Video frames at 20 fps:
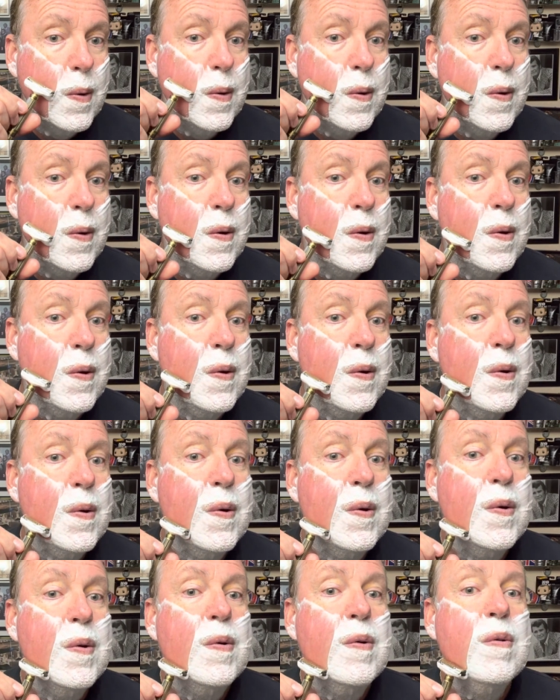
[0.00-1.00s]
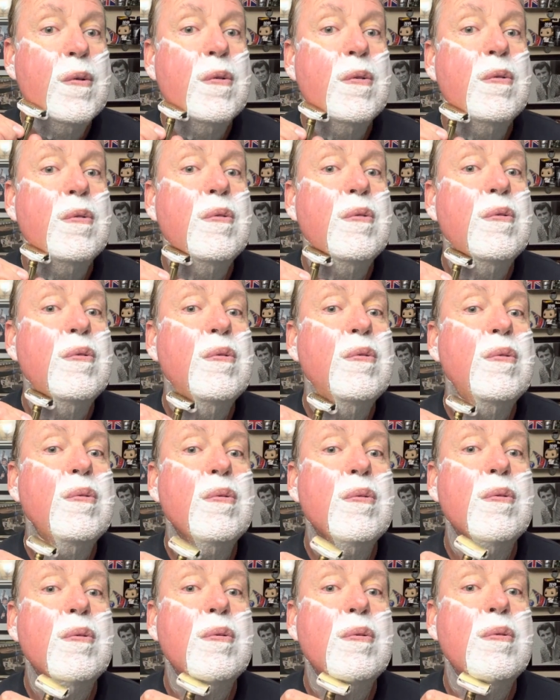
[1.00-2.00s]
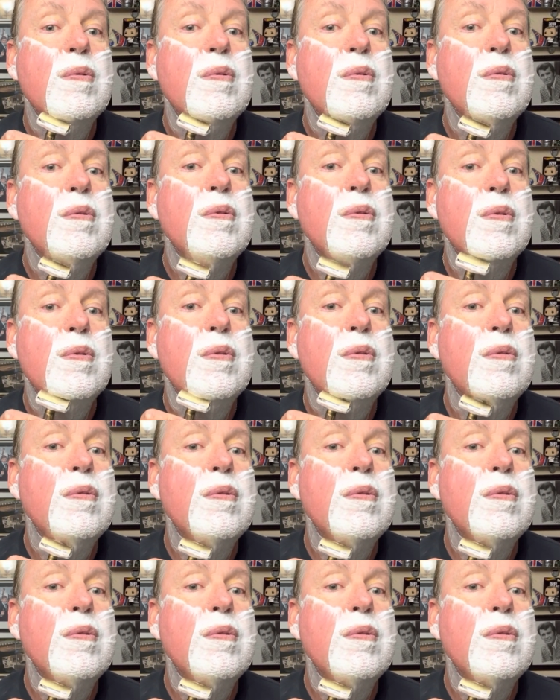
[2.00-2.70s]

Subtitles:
Nothing is said.